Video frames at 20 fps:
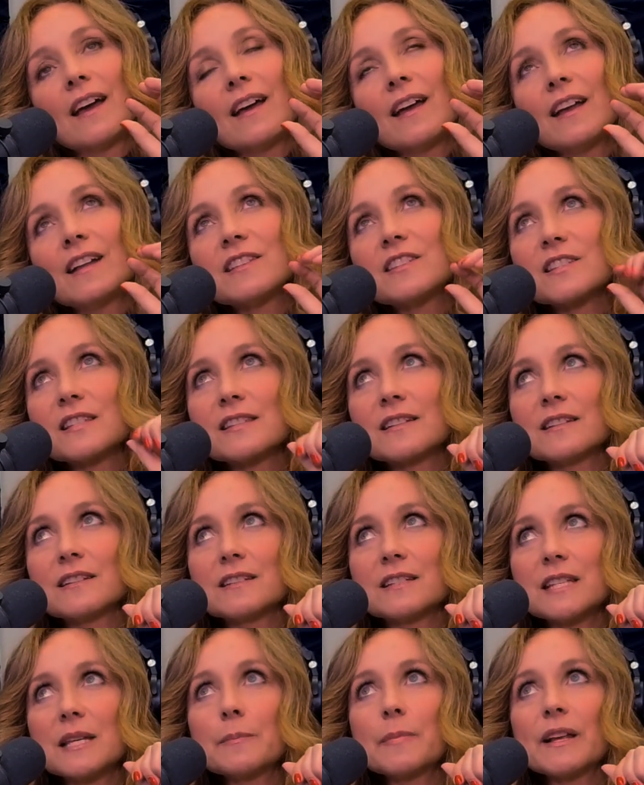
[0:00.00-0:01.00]
it's
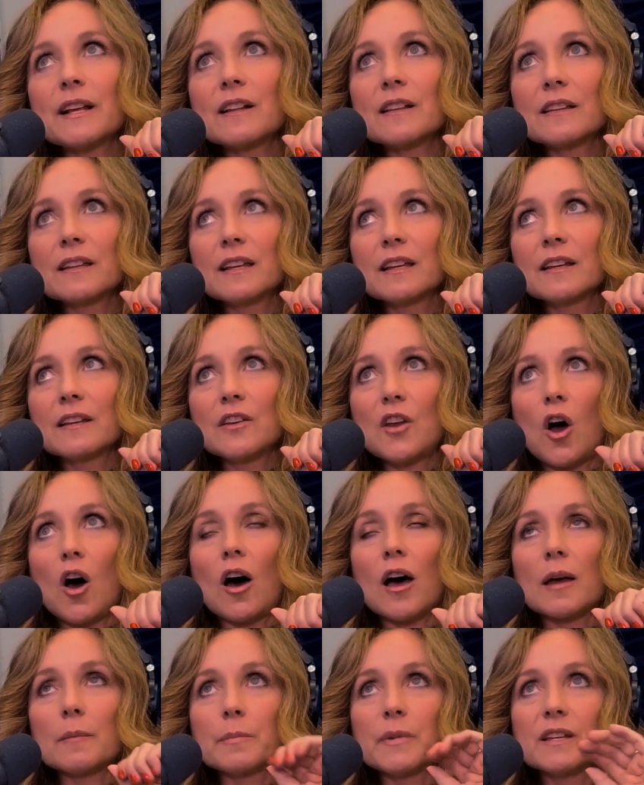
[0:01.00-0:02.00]
typically
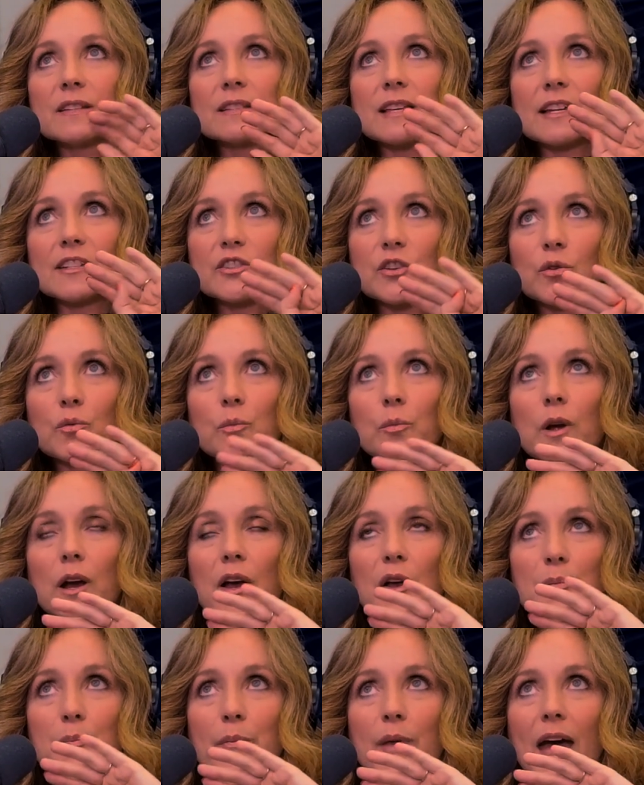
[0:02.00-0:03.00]
not because I don't
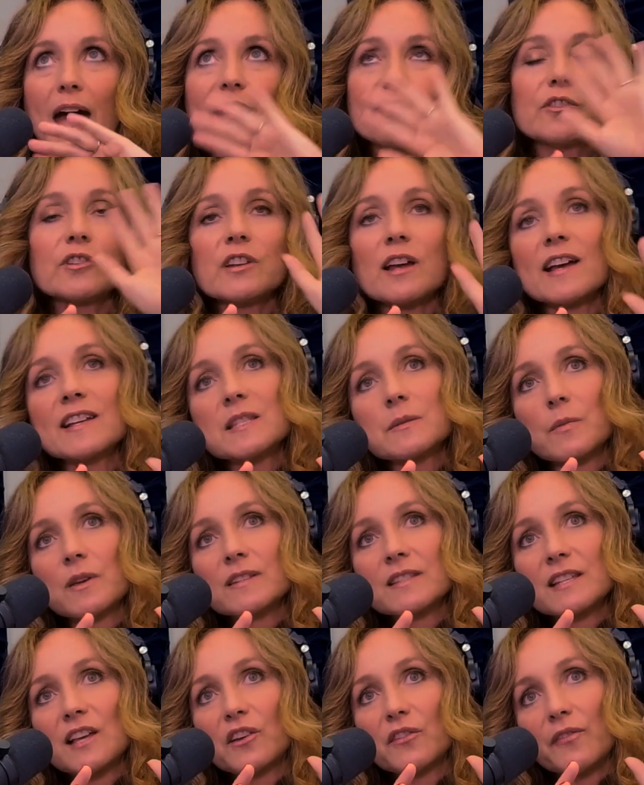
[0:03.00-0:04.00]
advertise
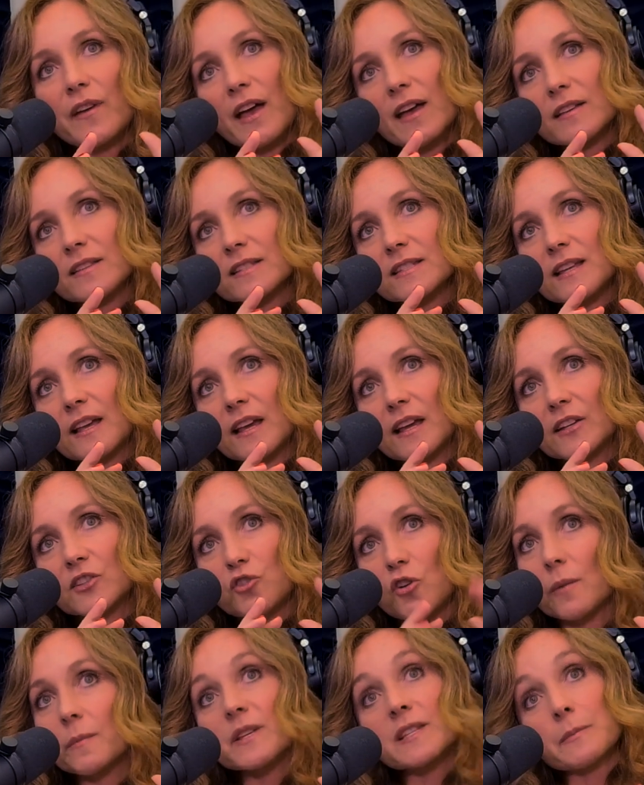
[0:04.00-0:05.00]
myself as a
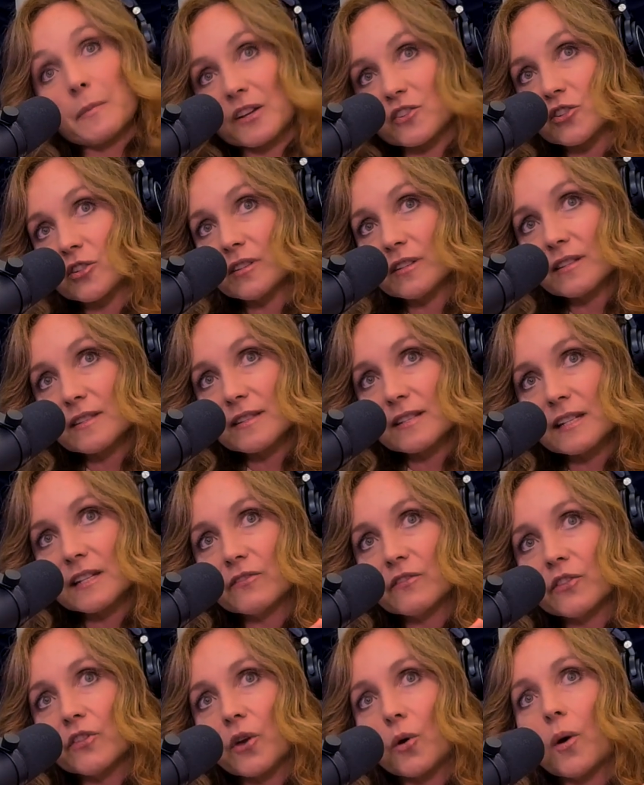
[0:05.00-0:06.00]
trauma specialist,
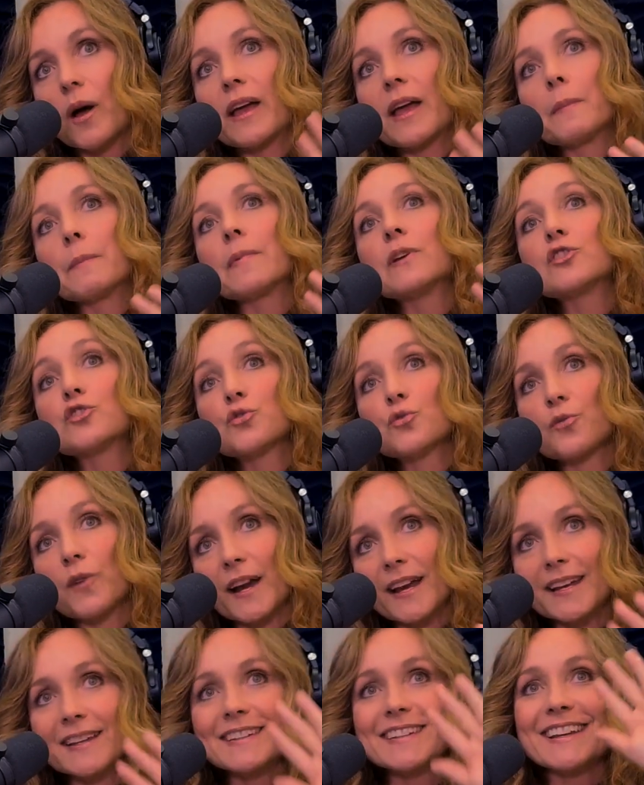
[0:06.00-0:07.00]
even though I am
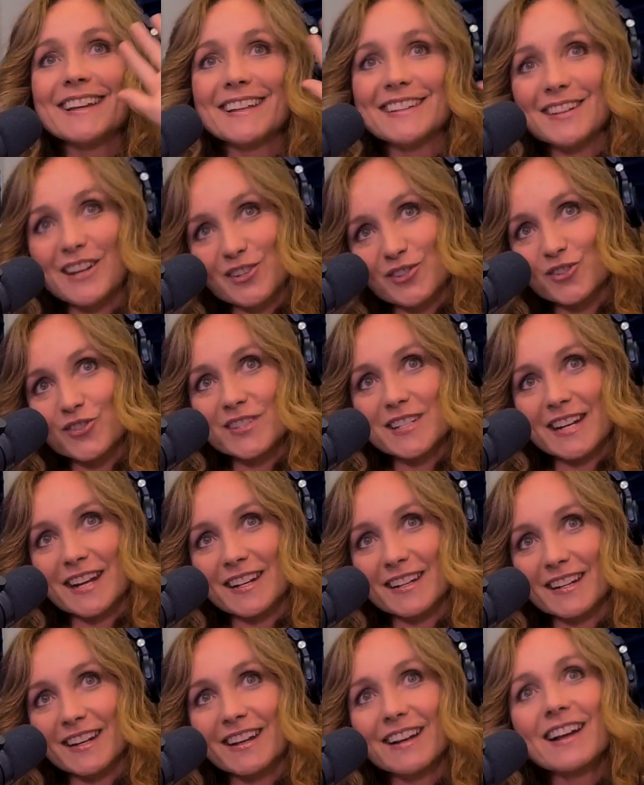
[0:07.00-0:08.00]
trained in
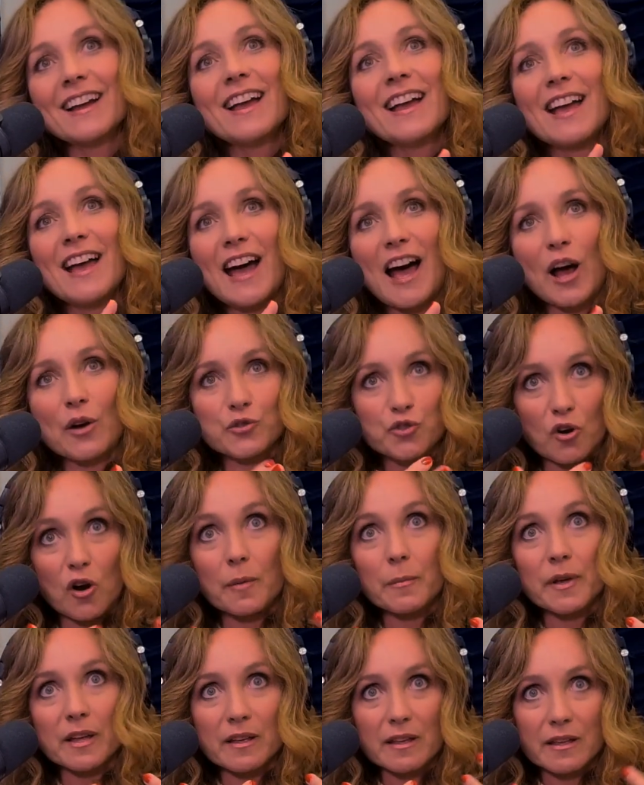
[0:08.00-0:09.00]
understanding how
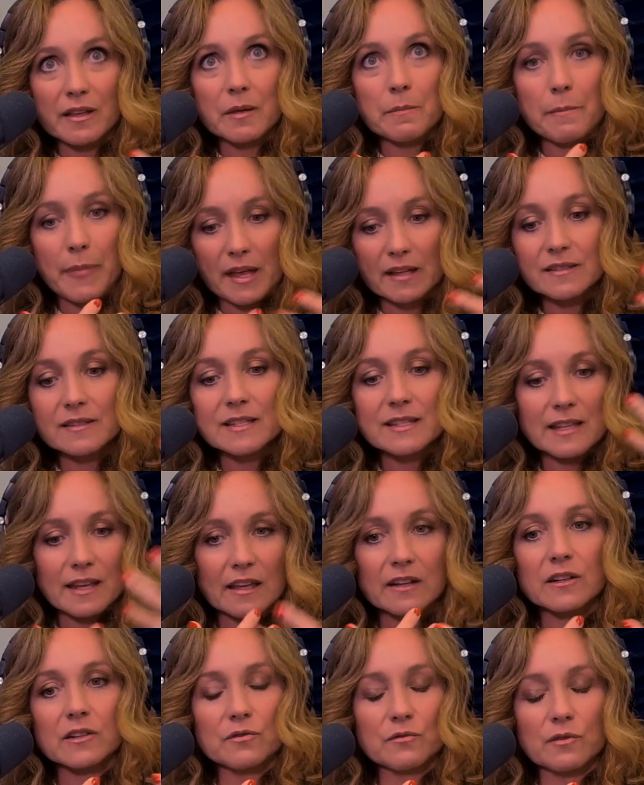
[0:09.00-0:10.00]
trauma embeds
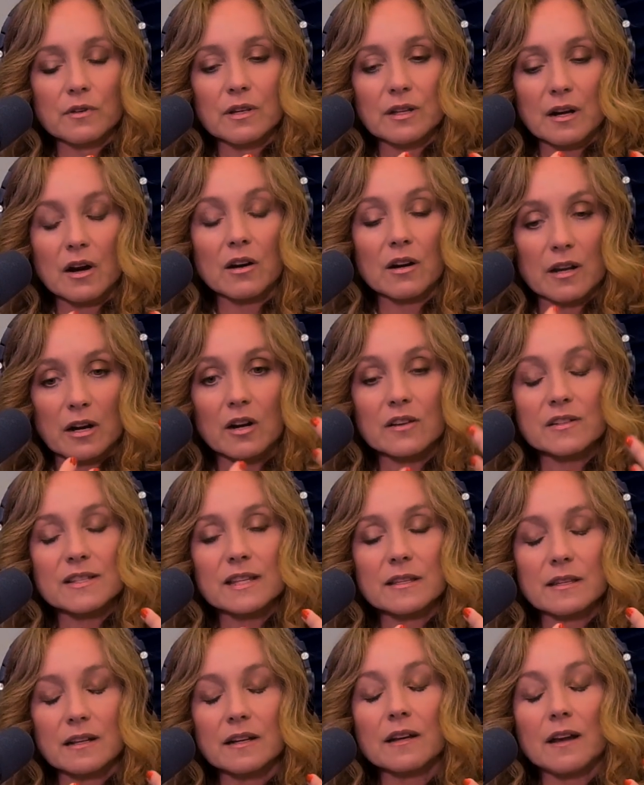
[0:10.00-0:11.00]

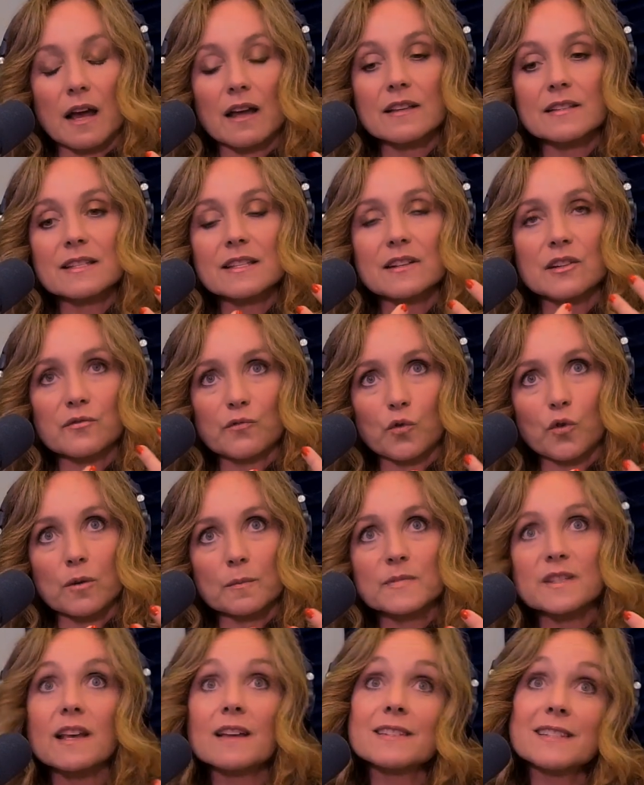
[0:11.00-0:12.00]
in us and
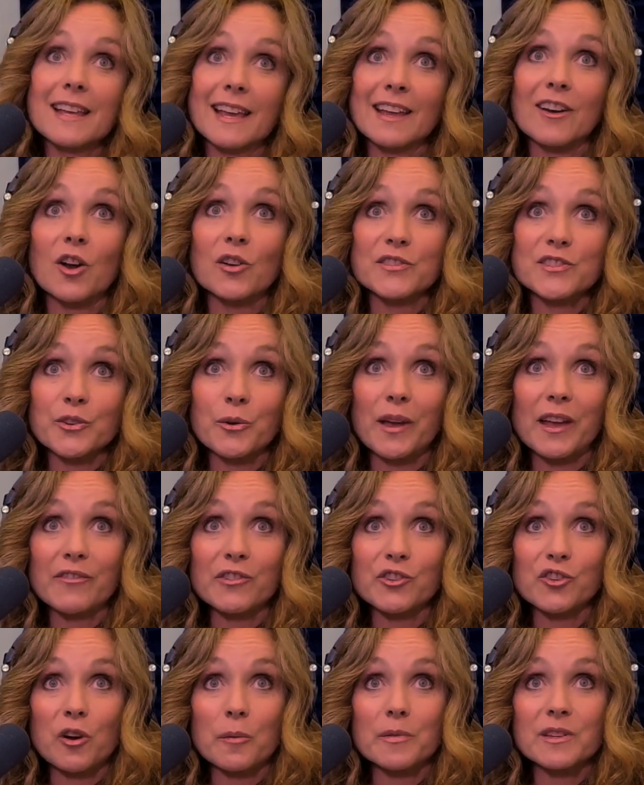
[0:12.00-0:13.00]
informs us. And also I have a
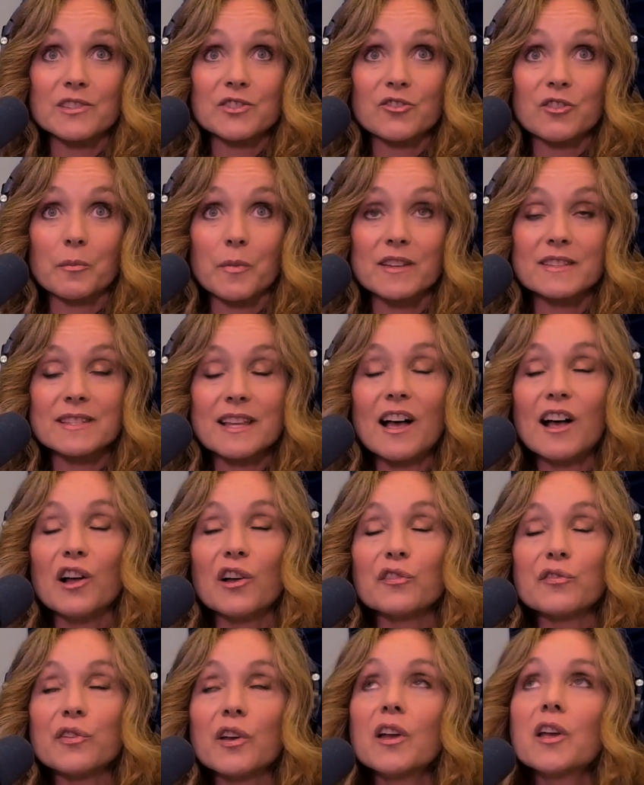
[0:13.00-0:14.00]
trauma history
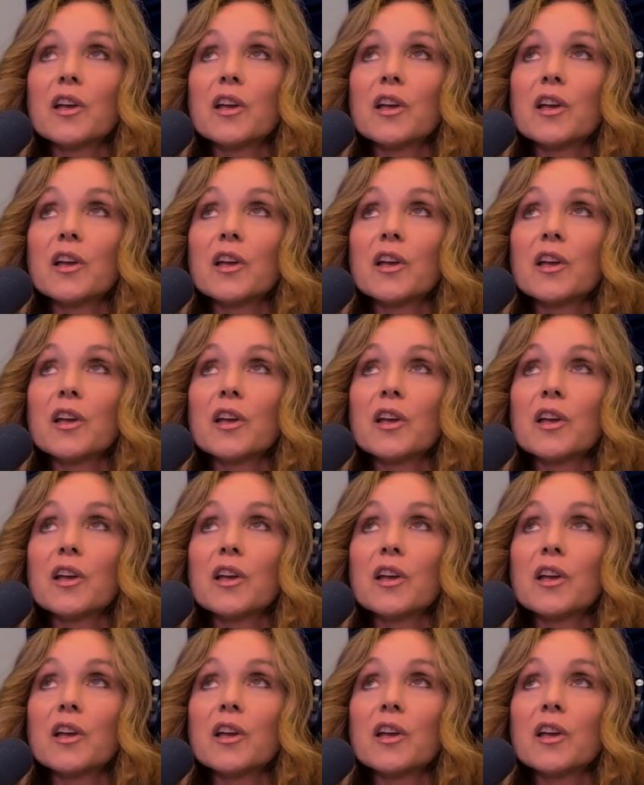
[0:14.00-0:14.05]
myself.